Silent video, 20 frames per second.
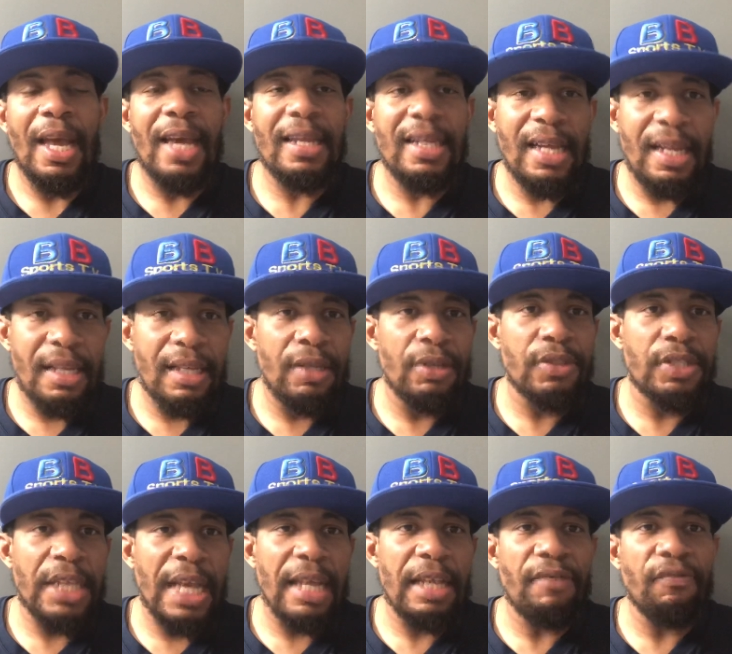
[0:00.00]
and then
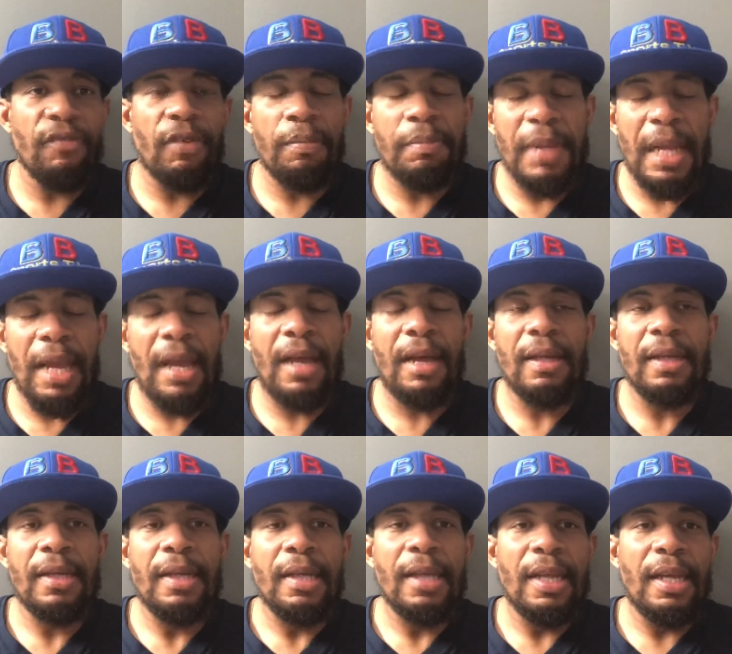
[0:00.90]
he'll take it from
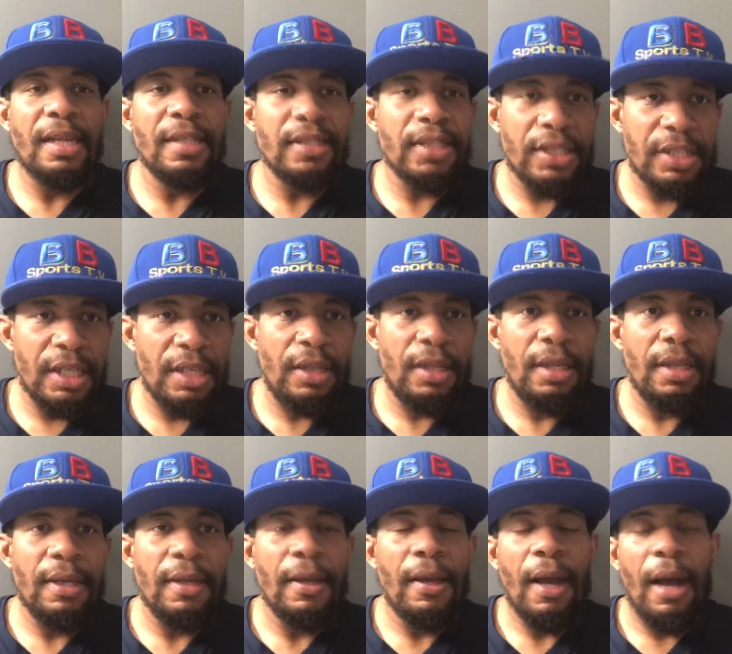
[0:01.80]
there and
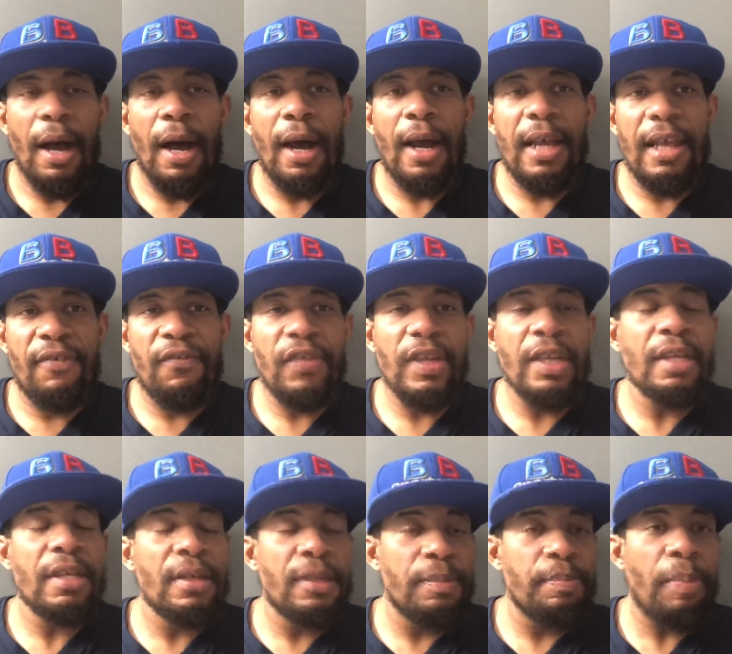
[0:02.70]
see uh, if he
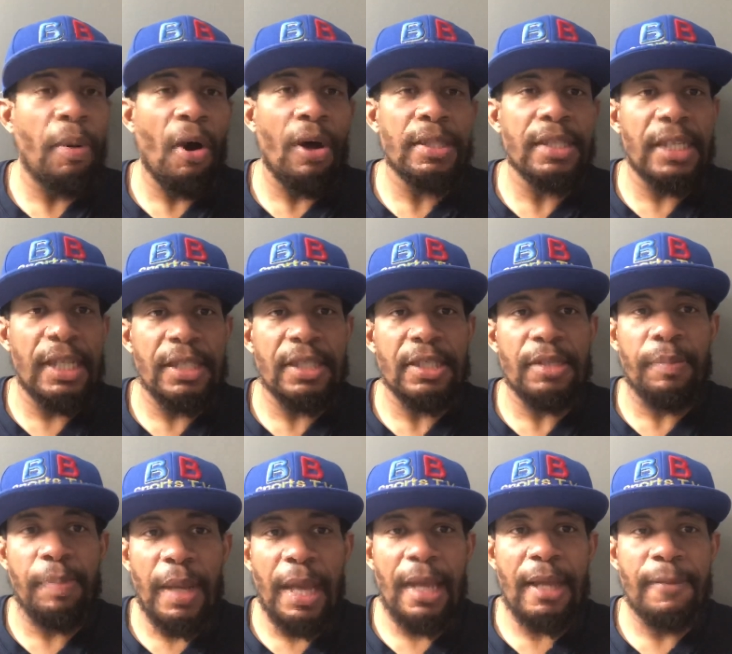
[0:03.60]
could
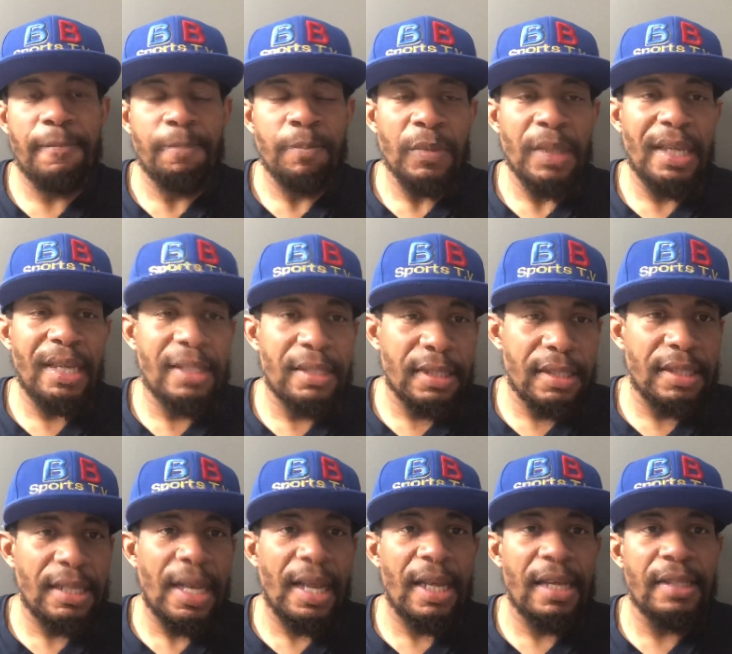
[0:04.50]
participate in
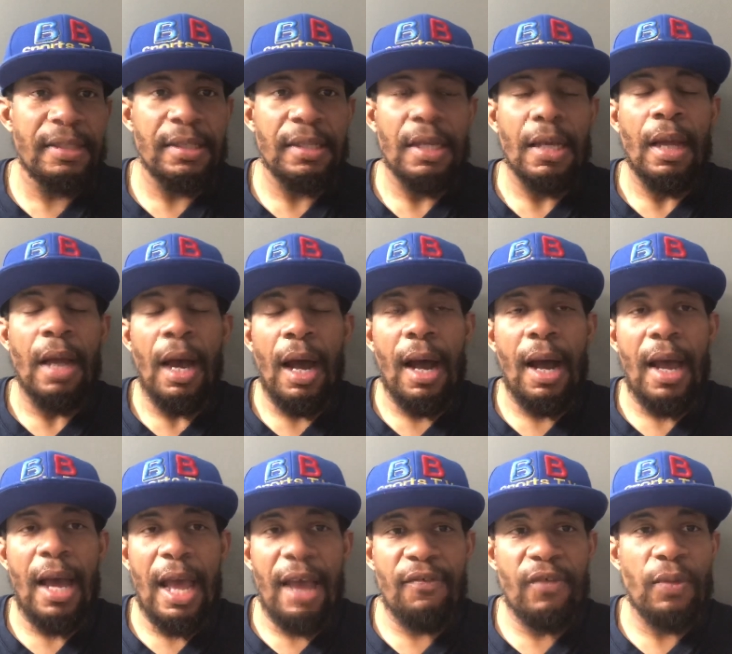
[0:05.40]
today's
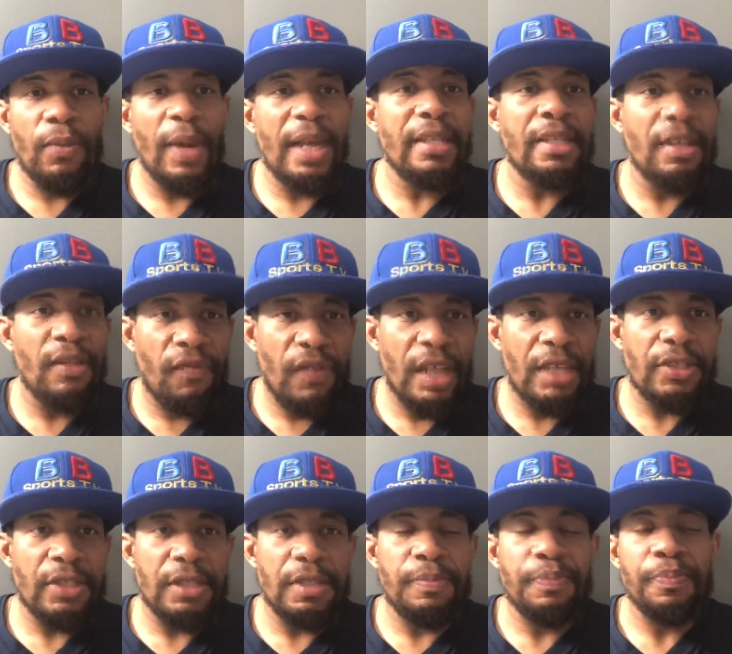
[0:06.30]
uh, heavyweight
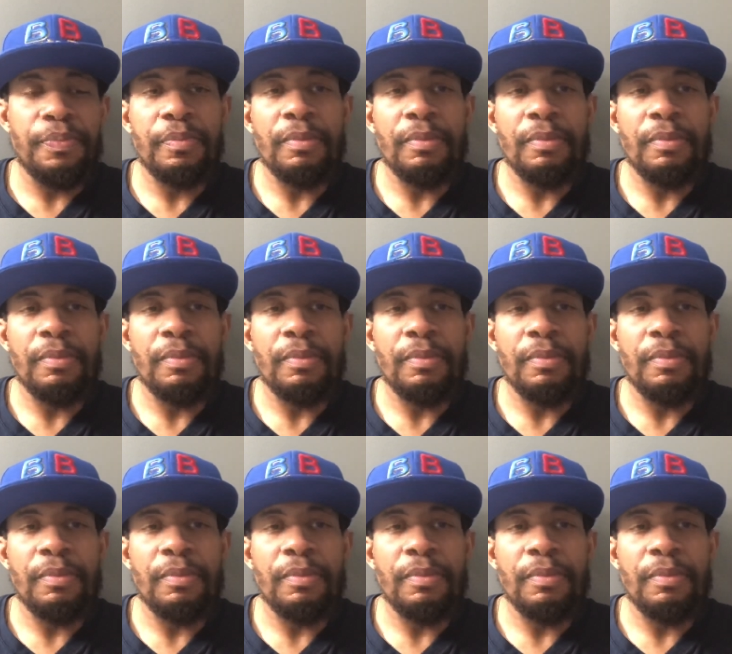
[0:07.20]
division.